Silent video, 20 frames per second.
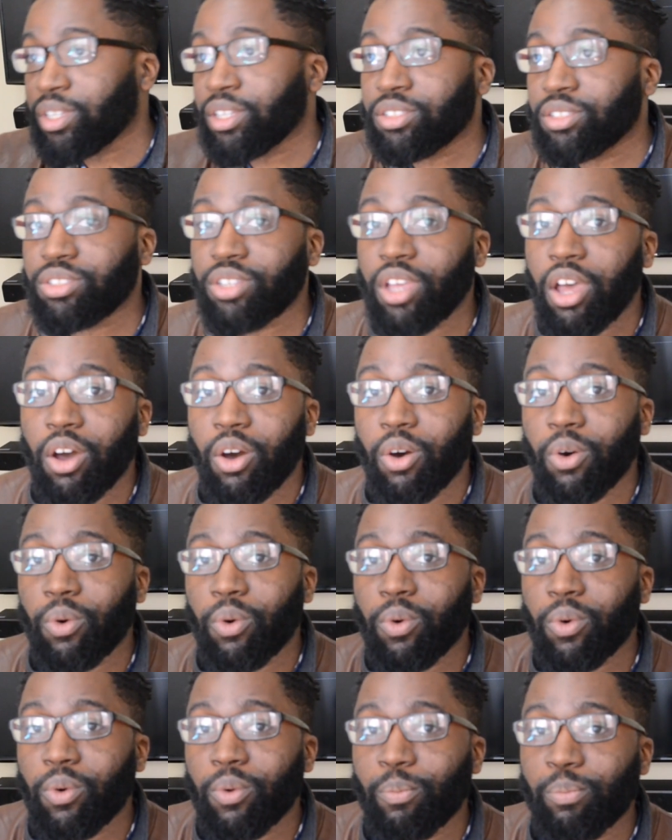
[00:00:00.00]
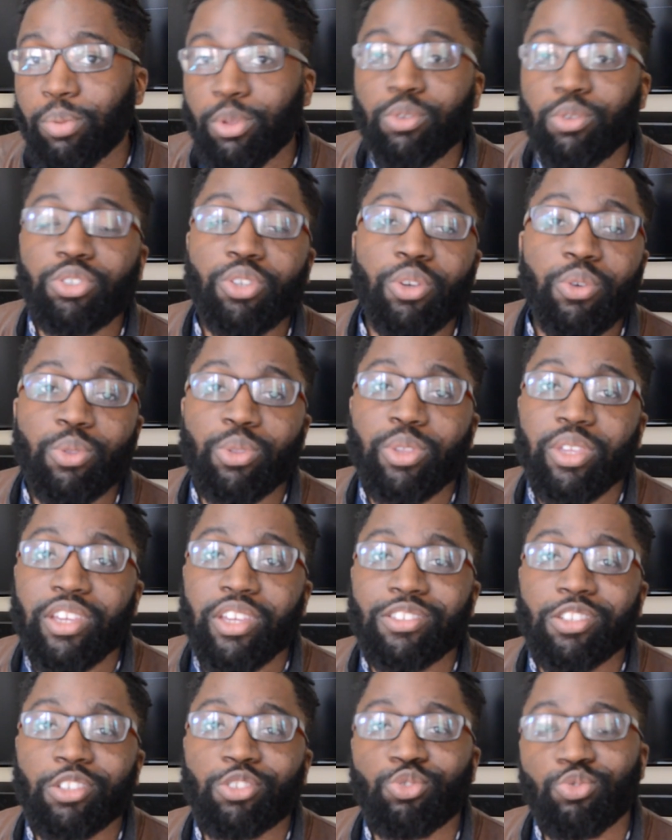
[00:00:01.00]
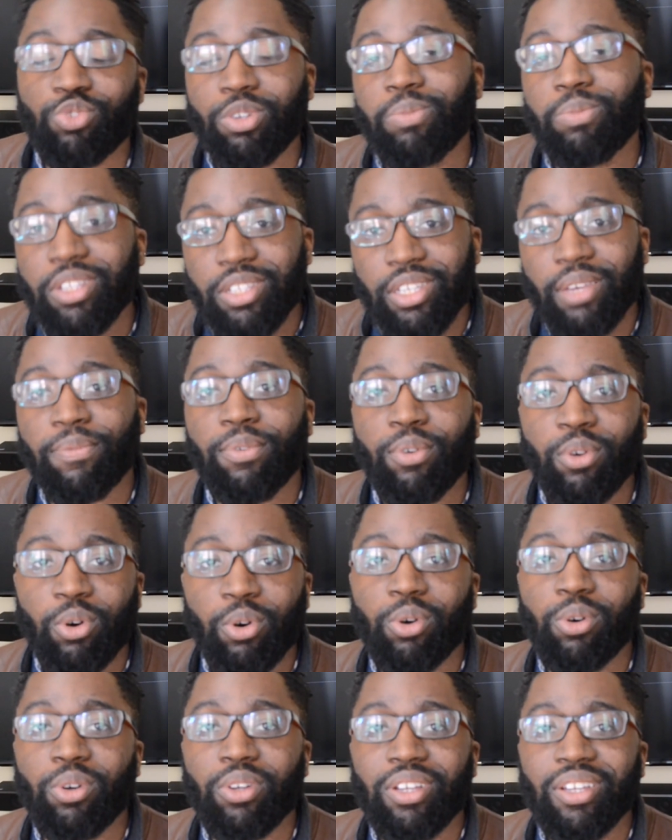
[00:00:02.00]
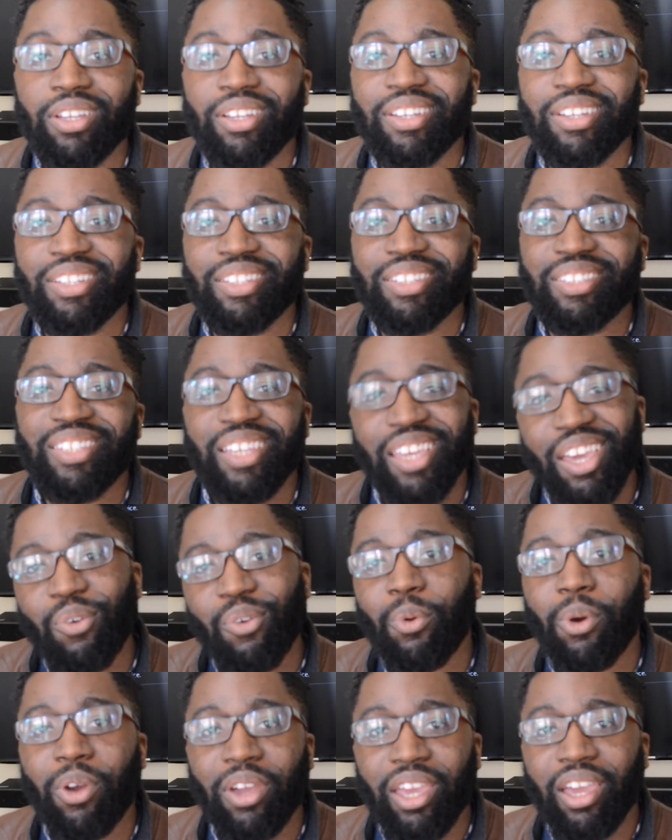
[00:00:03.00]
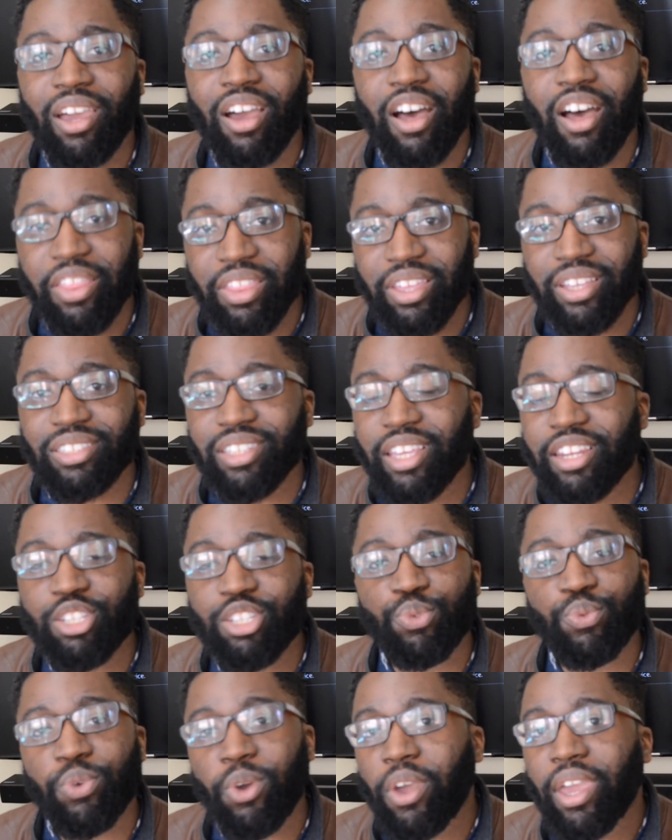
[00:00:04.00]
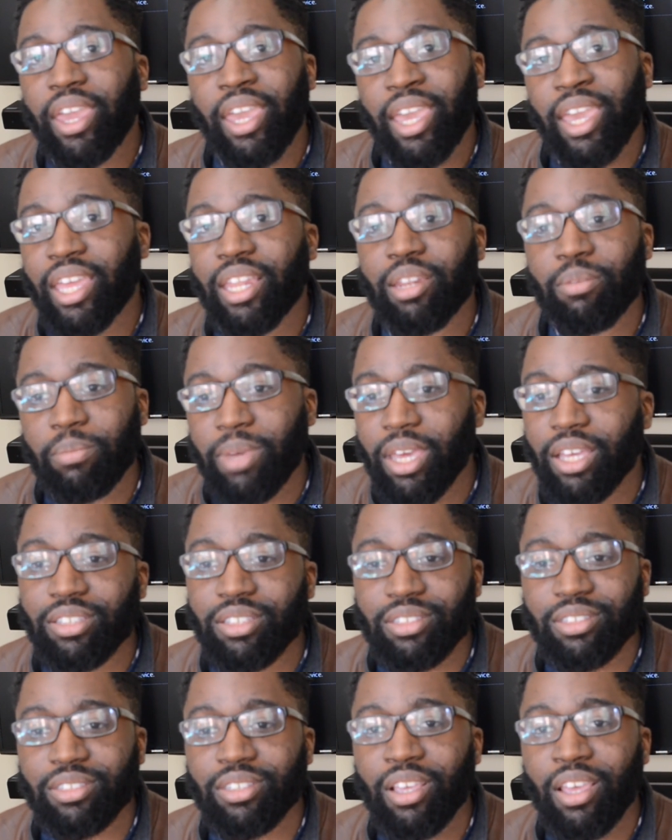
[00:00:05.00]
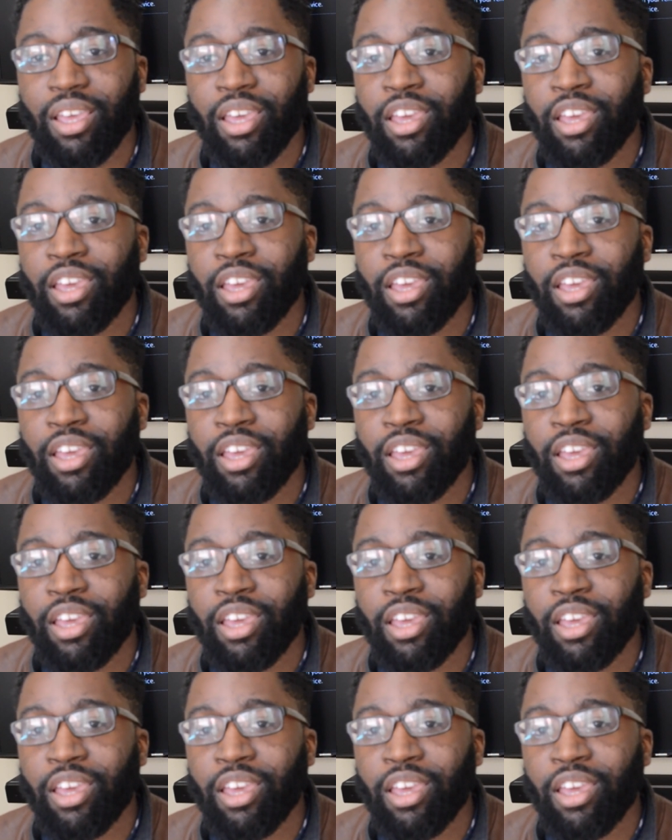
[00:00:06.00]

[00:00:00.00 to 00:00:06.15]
So Bluetooth is extremely difficult to get working on this. It is very hit and miss.